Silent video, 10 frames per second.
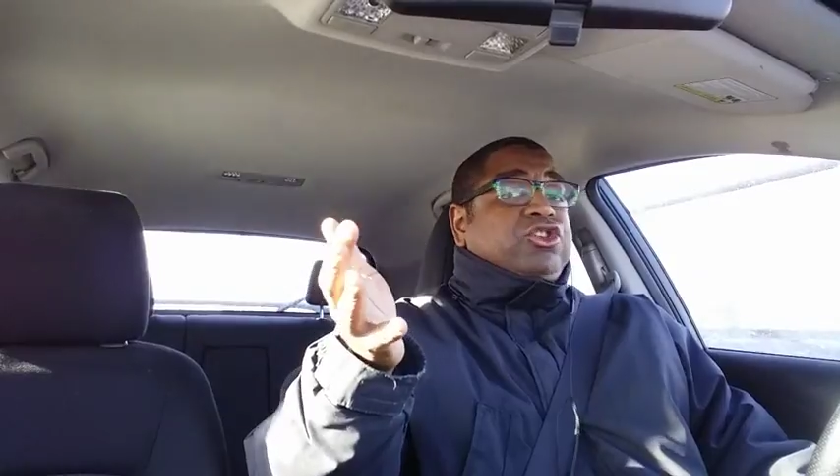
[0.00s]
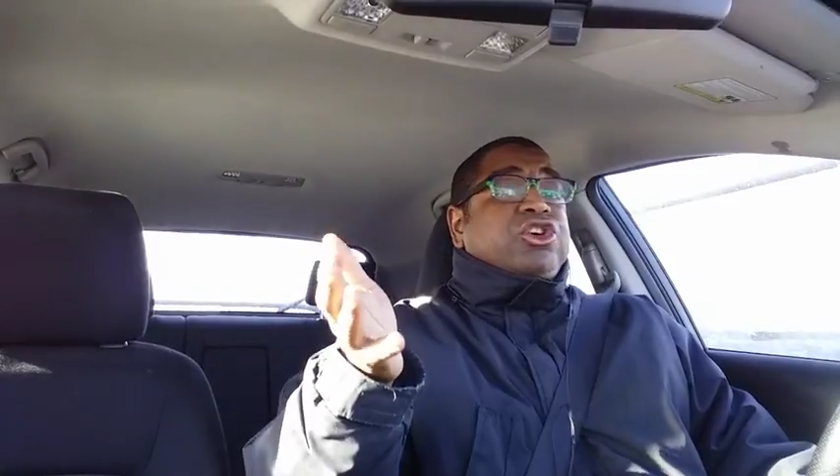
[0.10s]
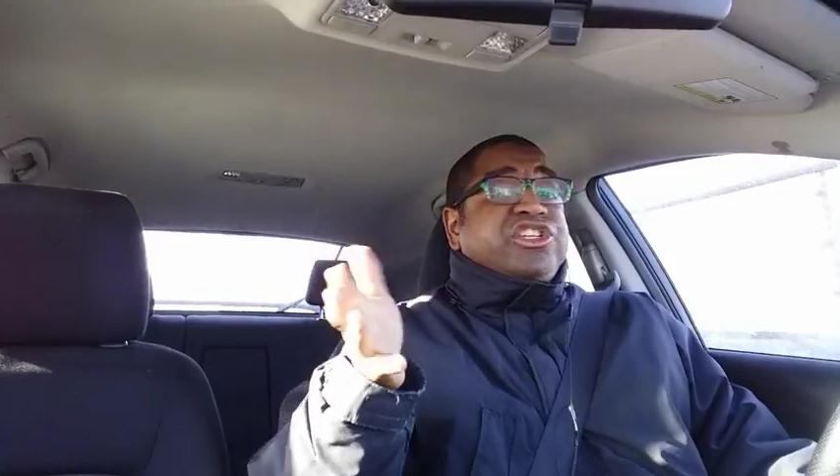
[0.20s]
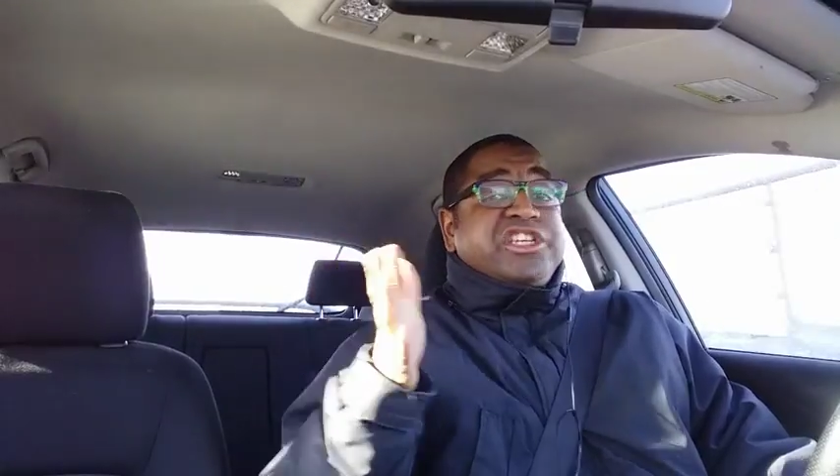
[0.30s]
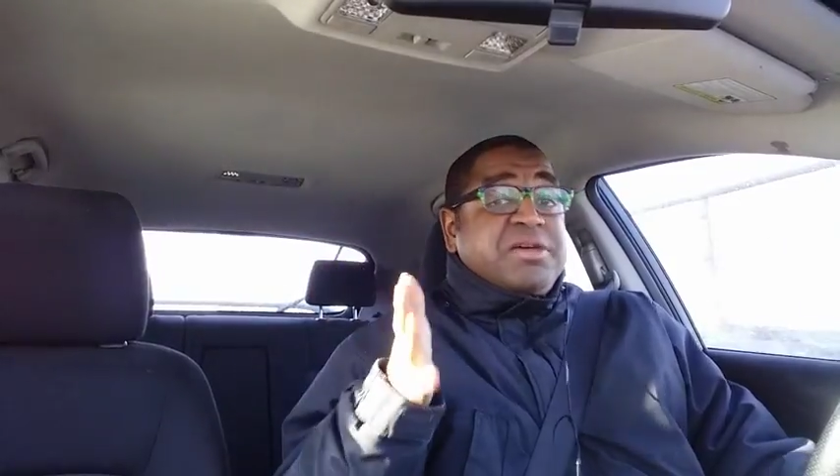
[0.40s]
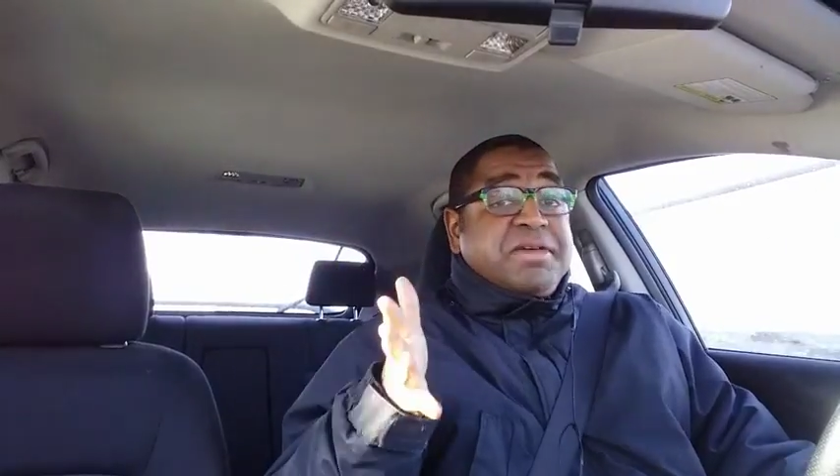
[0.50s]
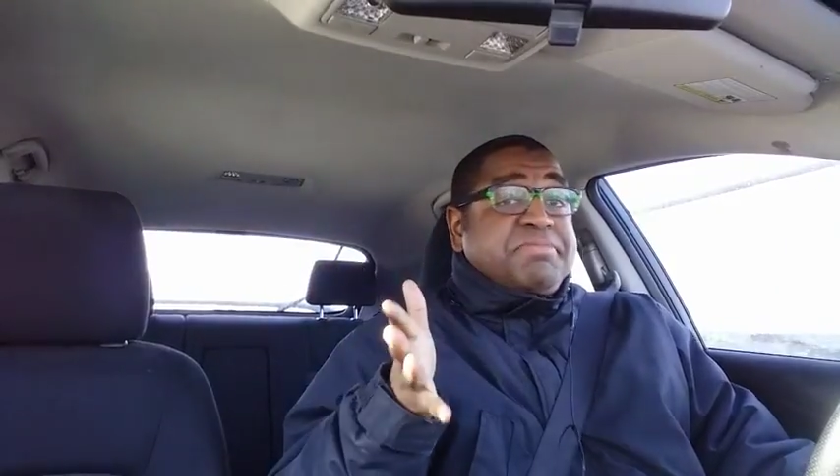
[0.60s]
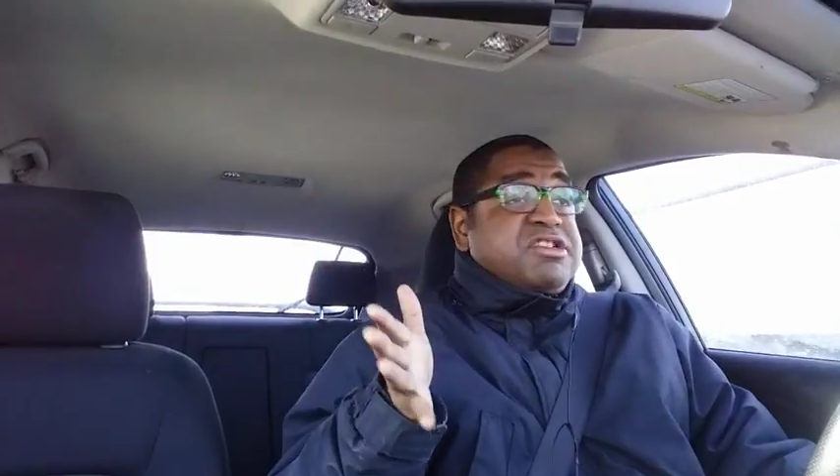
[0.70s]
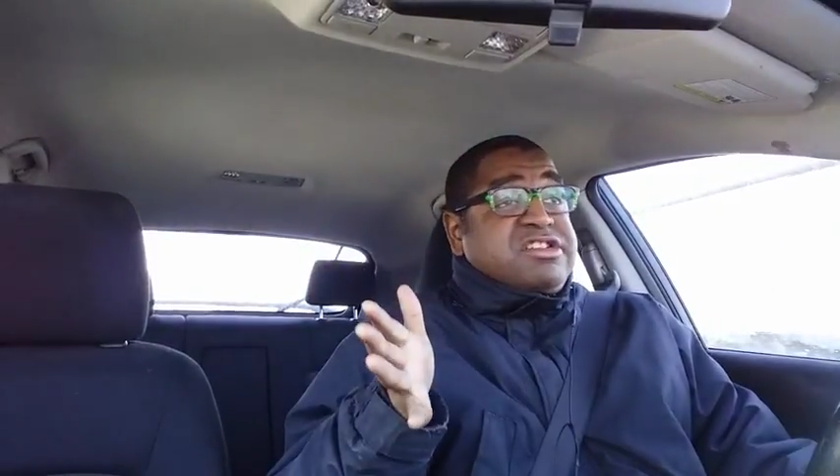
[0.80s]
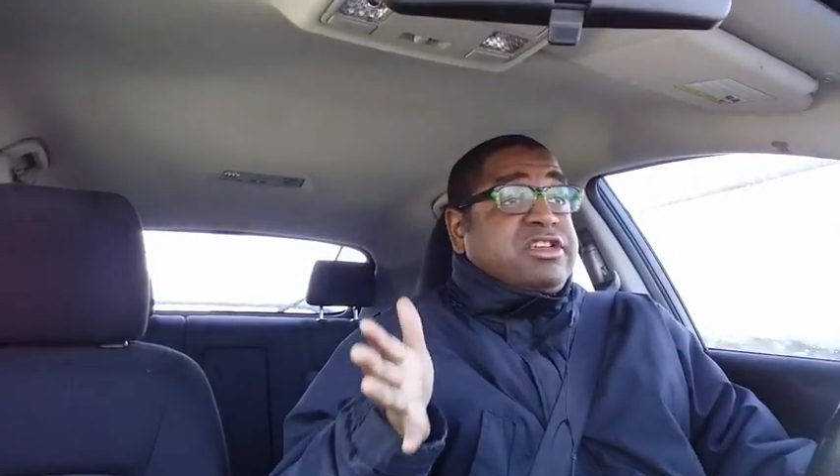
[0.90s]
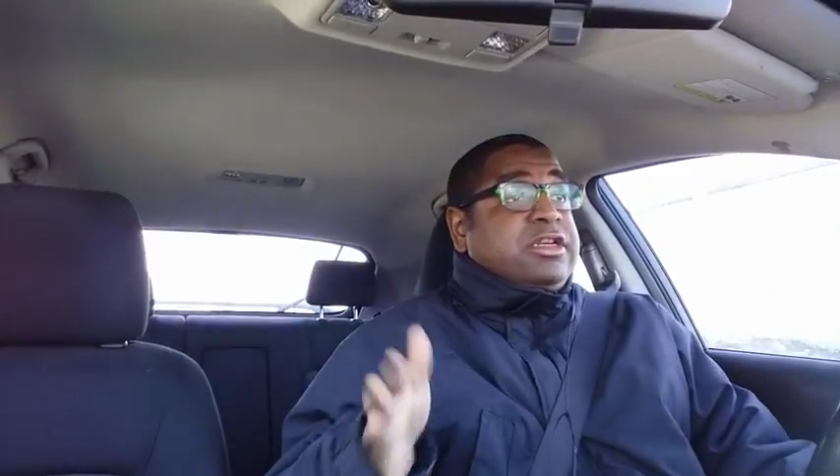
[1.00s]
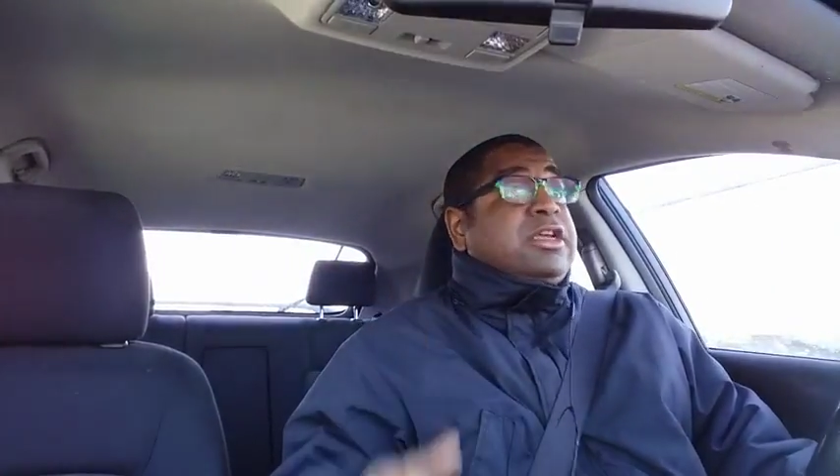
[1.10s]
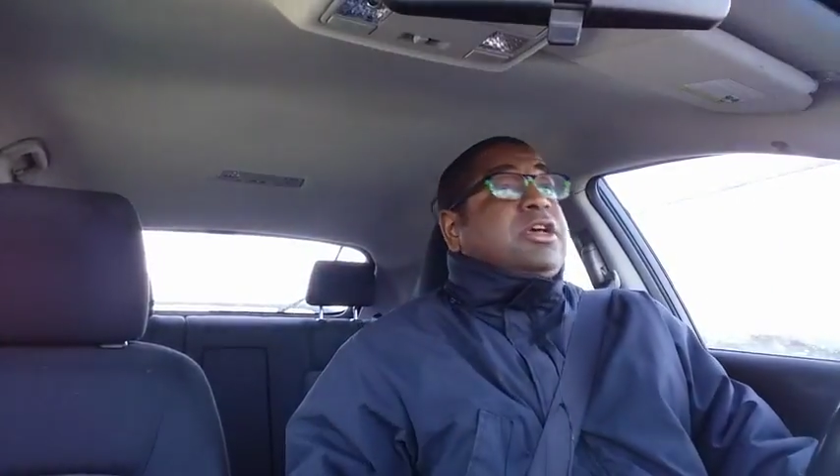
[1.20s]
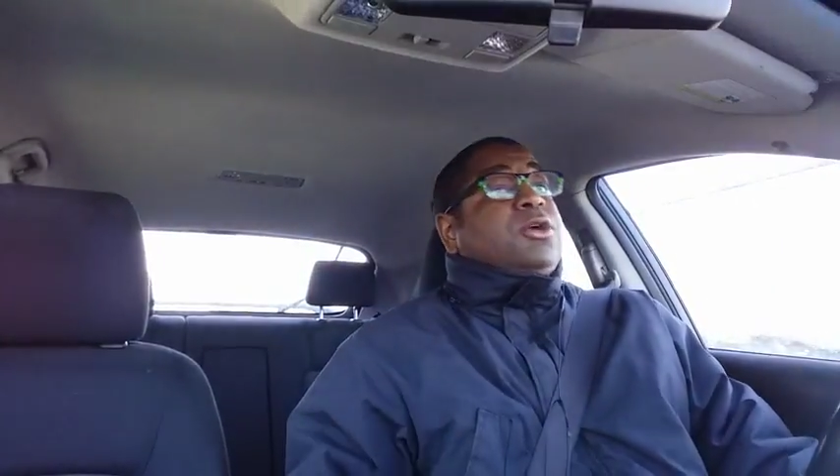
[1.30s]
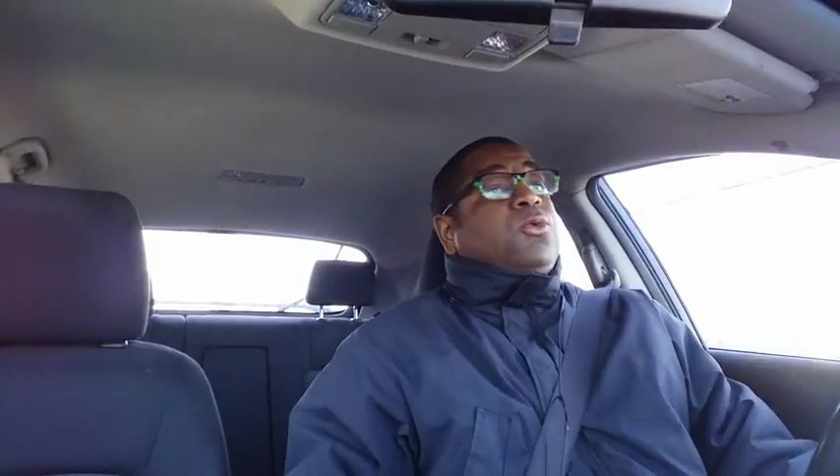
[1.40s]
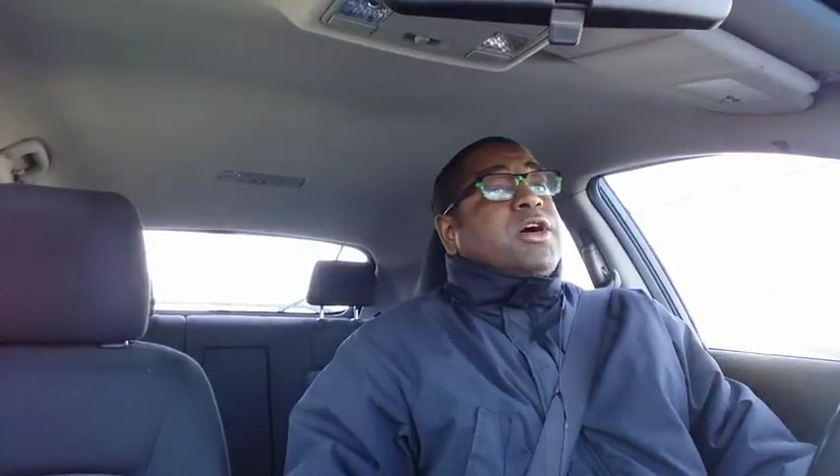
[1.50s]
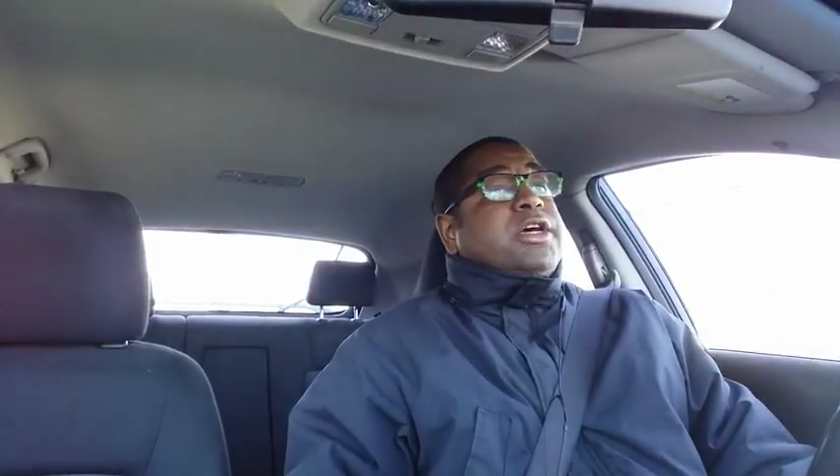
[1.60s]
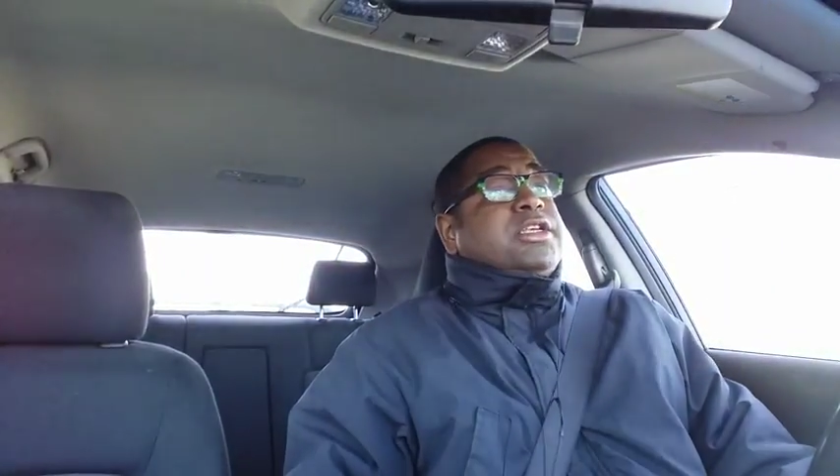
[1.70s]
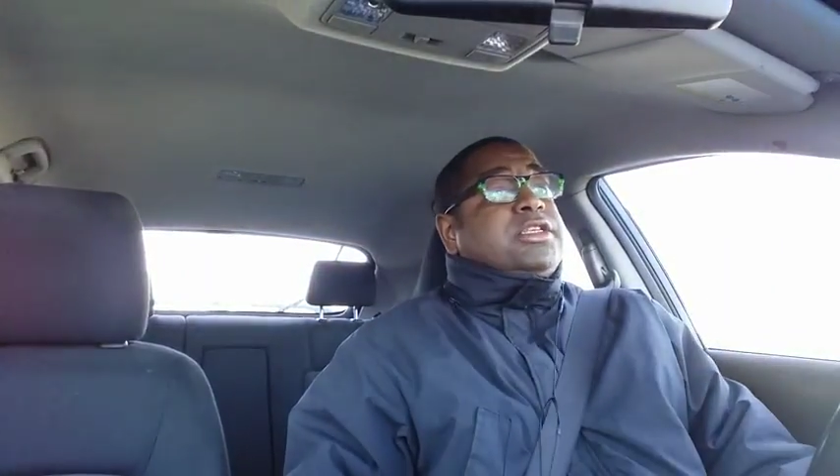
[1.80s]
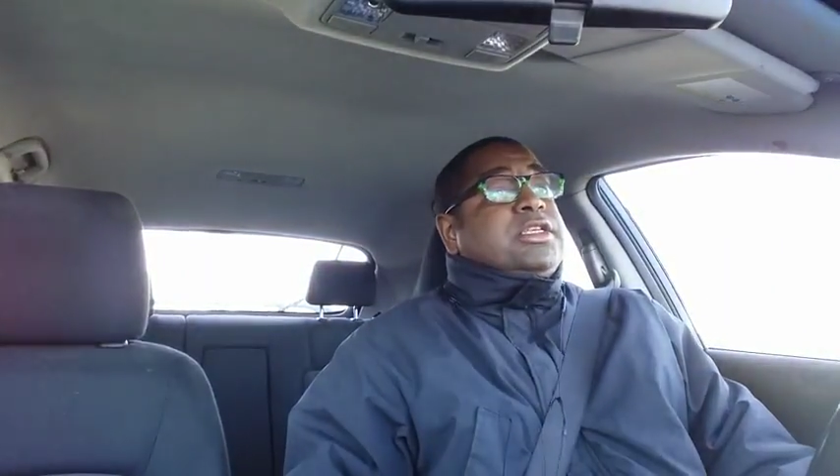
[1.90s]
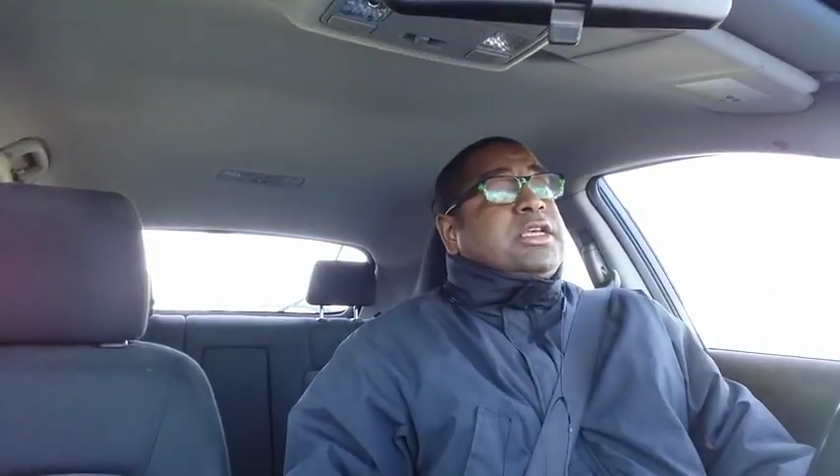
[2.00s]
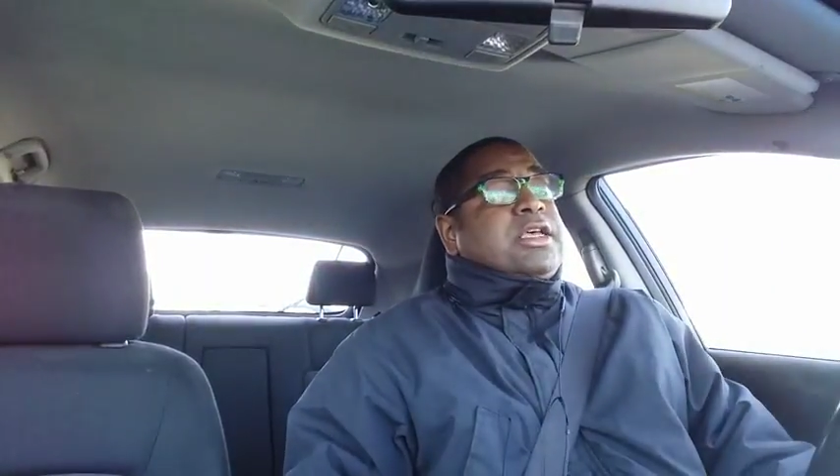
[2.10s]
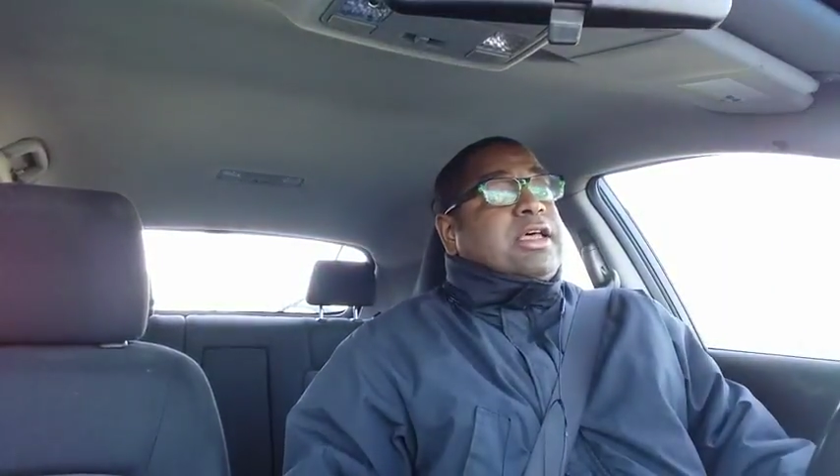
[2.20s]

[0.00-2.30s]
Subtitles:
George W. Bush was